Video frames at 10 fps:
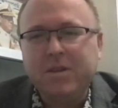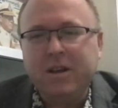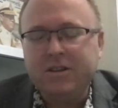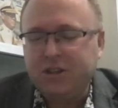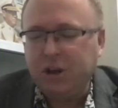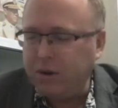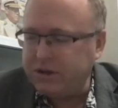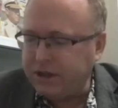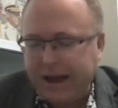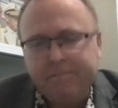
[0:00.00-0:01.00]
so
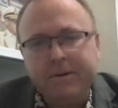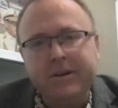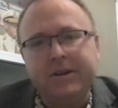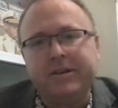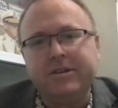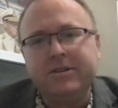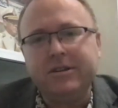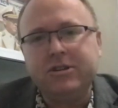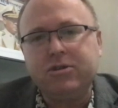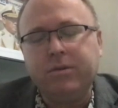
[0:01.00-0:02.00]
what's happened is,
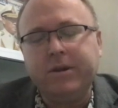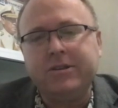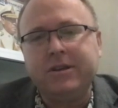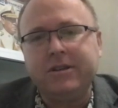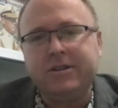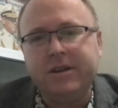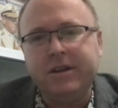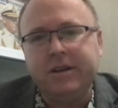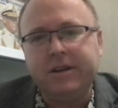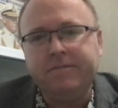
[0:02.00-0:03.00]
since
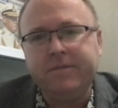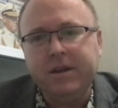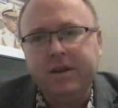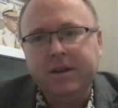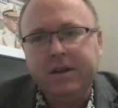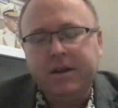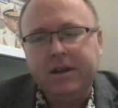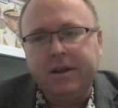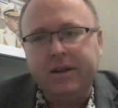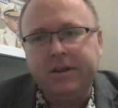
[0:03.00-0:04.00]
2016,
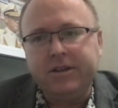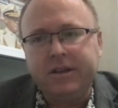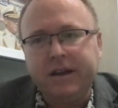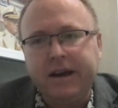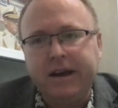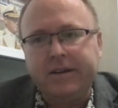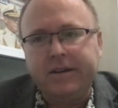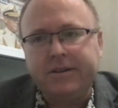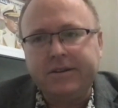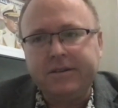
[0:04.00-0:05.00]
is that
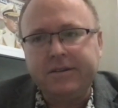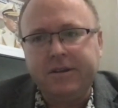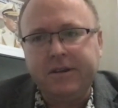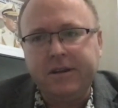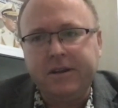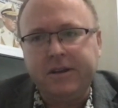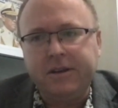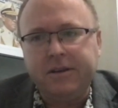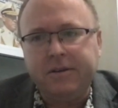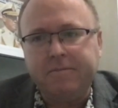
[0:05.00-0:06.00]

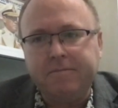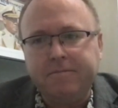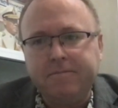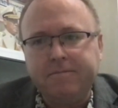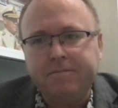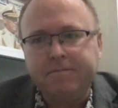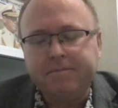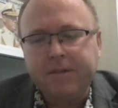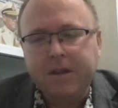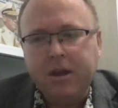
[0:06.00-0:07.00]
the,
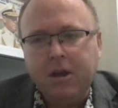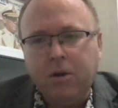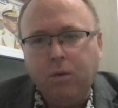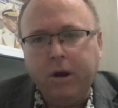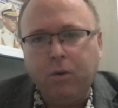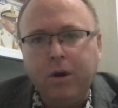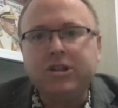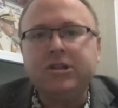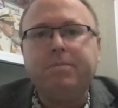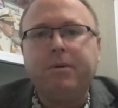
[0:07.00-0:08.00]
where
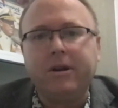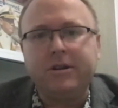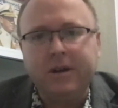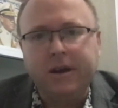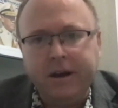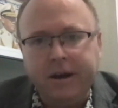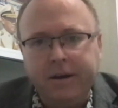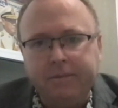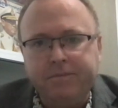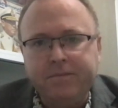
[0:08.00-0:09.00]
once upon a time,